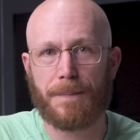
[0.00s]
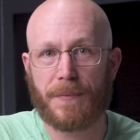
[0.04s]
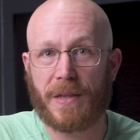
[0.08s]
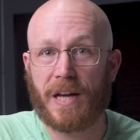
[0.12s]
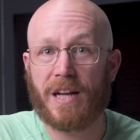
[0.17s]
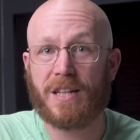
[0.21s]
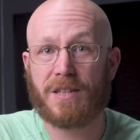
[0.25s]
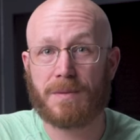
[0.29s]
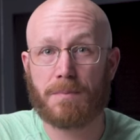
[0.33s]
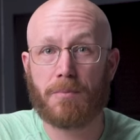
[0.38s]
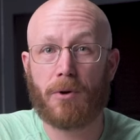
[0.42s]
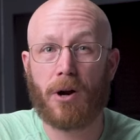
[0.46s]

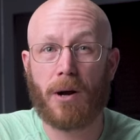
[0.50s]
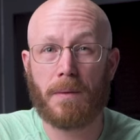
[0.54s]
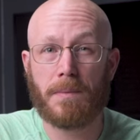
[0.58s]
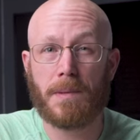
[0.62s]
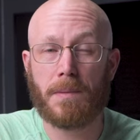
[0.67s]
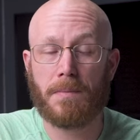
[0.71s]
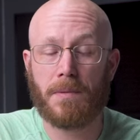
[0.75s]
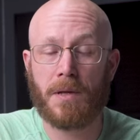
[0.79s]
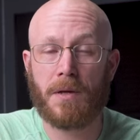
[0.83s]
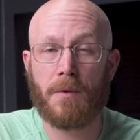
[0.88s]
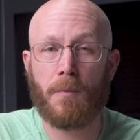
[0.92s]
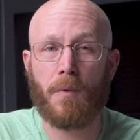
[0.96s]
that's
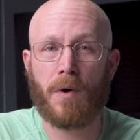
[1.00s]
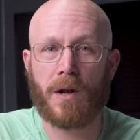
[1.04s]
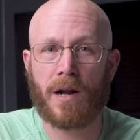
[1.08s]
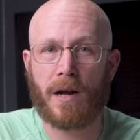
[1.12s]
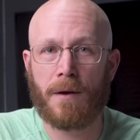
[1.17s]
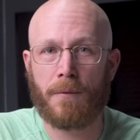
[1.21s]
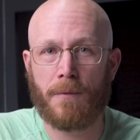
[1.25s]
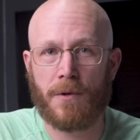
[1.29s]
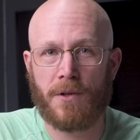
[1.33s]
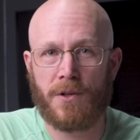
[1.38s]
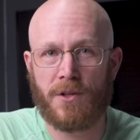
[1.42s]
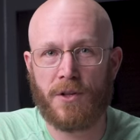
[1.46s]
probably what
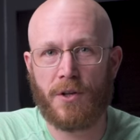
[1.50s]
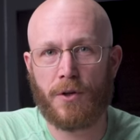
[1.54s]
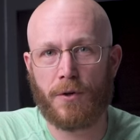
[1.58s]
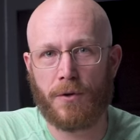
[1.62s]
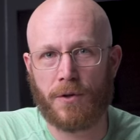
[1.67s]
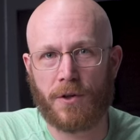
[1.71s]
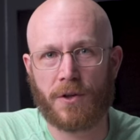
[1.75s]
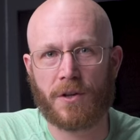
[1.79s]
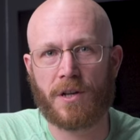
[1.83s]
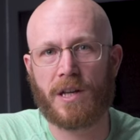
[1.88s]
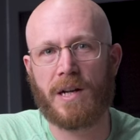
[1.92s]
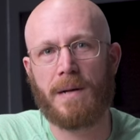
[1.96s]
I would do.
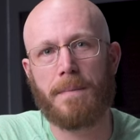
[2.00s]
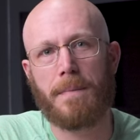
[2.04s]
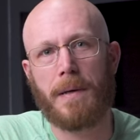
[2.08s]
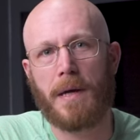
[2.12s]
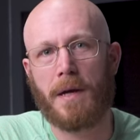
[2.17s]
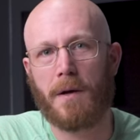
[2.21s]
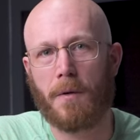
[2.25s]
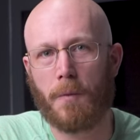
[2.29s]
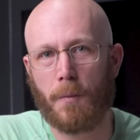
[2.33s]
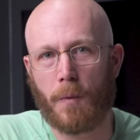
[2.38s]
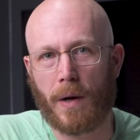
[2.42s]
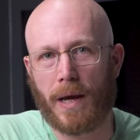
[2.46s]
You're going to
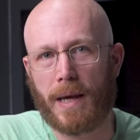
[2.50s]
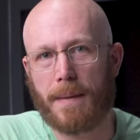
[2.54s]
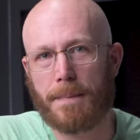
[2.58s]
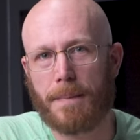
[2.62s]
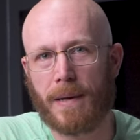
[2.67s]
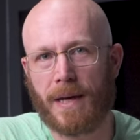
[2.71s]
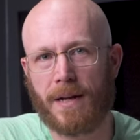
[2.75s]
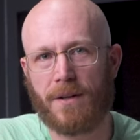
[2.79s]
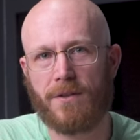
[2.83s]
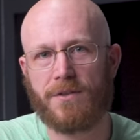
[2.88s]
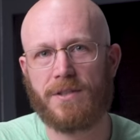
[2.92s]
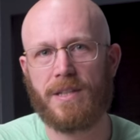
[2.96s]
pay a weight
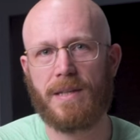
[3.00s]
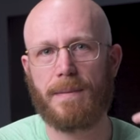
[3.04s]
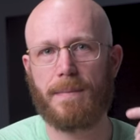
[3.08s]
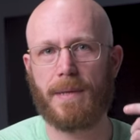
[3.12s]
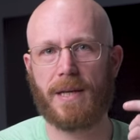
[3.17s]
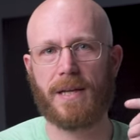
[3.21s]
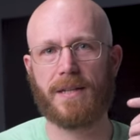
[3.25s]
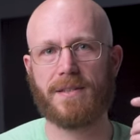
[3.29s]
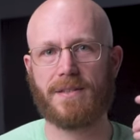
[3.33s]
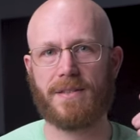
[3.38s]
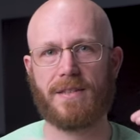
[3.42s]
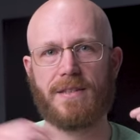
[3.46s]
penalty
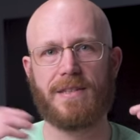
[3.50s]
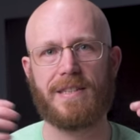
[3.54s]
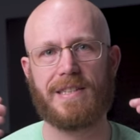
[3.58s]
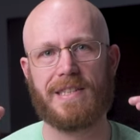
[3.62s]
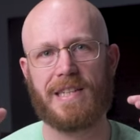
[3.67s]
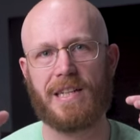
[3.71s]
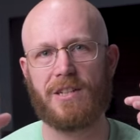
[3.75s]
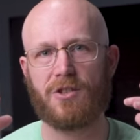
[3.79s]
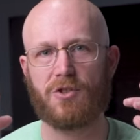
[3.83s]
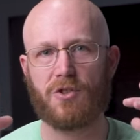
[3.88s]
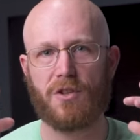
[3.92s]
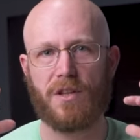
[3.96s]
because it's
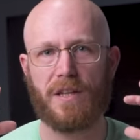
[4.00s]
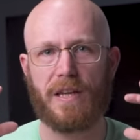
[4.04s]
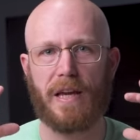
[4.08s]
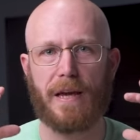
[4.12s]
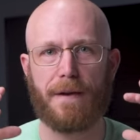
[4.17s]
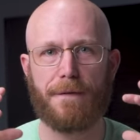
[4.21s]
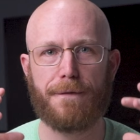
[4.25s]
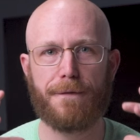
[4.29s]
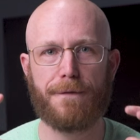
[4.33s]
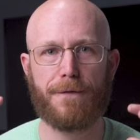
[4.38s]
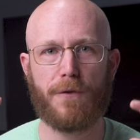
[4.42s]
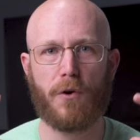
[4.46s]

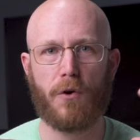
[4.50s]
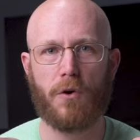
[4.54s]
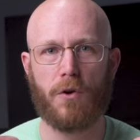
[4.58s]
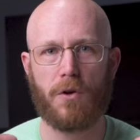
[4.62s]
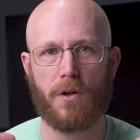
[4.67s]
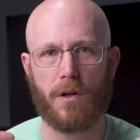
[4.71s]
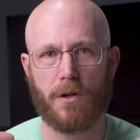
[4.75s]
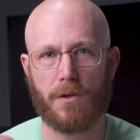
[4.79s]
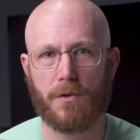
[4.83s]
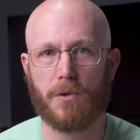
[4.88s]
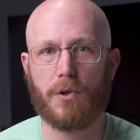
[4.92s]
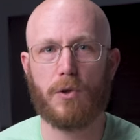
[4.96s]
essentially a
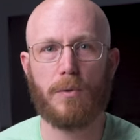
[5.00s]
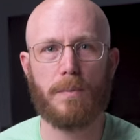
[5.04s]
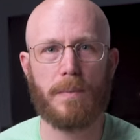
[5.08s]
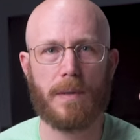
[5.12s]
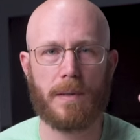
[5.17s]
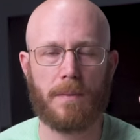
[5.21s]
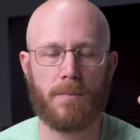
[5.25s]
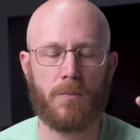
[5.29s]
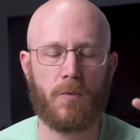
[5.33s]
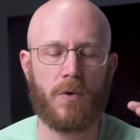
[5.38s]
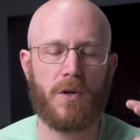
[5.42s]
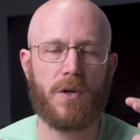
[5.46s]
full
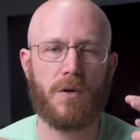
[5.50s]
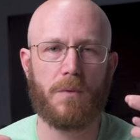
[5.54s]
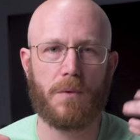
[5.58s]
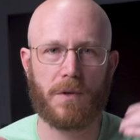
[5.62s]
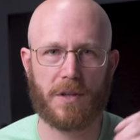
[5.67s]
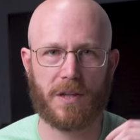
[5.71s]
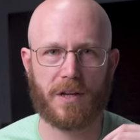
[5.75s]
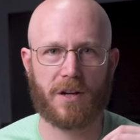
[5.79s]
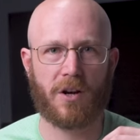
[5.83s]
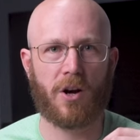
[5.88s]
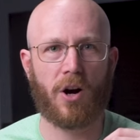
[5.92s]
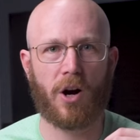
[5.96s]
aluminum wheel
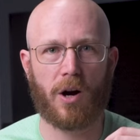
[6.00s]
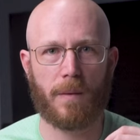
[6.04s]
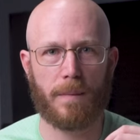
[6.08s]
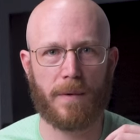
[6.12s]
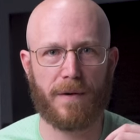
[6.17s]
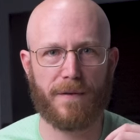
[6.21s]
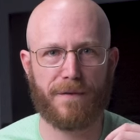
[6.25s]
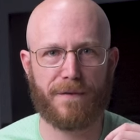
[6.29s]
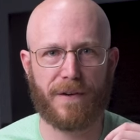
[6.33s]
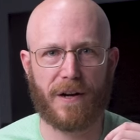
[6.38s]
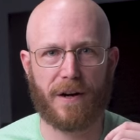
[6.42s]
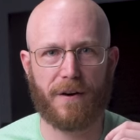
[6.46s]
with a
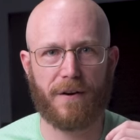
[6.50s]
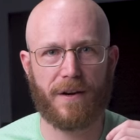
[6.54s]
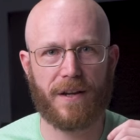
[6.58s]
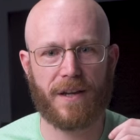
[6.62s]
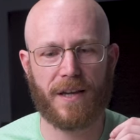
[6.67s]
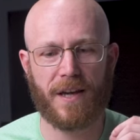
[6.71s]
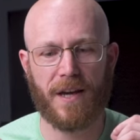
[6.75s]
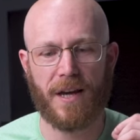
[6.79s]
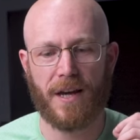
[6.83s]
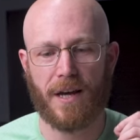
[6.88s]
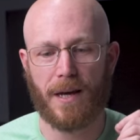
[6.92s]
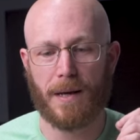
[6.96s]
carbon
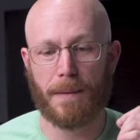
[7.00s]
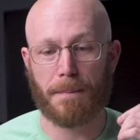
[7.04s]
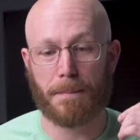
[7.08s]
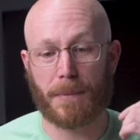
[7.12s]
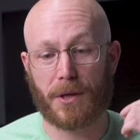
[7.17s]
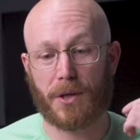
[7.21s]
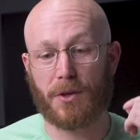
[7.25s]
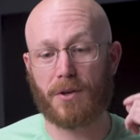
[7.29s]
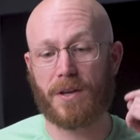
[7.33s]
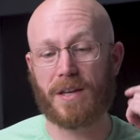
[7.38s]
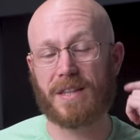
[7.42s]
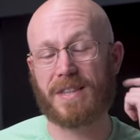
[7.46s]
fairing,
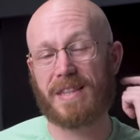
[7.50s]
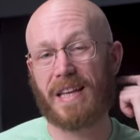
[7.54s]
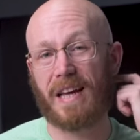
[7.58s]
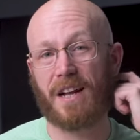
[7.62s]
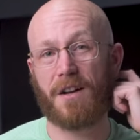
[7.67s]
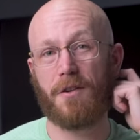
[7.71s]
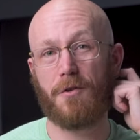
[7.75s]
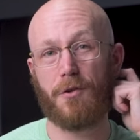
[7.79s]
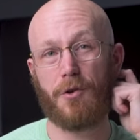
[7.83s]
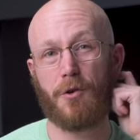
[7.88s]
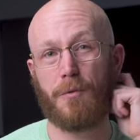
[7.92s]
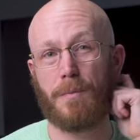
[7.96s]
but you get
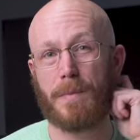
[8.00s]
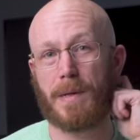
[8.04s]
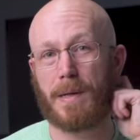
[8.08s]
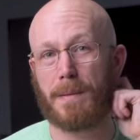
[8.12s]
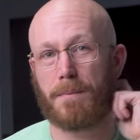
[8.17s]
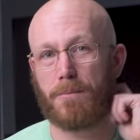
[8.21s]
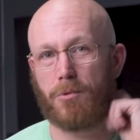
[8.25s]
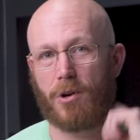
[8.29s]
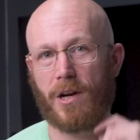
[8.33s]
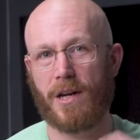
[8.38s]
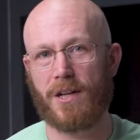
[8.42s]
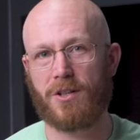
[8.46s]
that
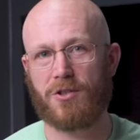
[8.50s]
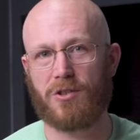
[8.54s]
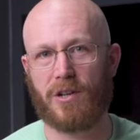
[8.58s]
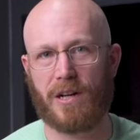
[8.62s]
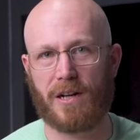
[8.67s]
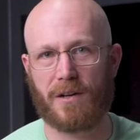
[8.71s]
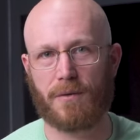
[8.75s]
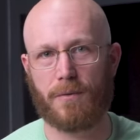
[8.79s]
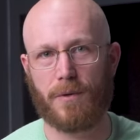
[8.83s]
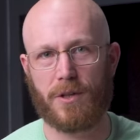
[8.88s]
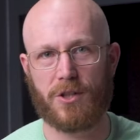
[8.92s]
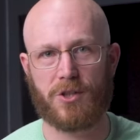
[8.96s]
aluminum brake
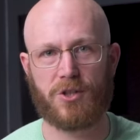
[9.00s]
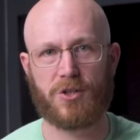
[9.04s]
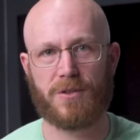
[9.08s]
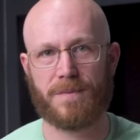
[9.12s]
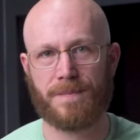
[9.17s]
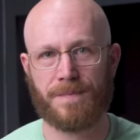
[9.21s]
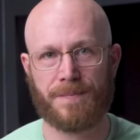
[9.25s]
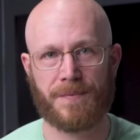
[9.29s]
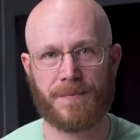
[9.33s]
track, which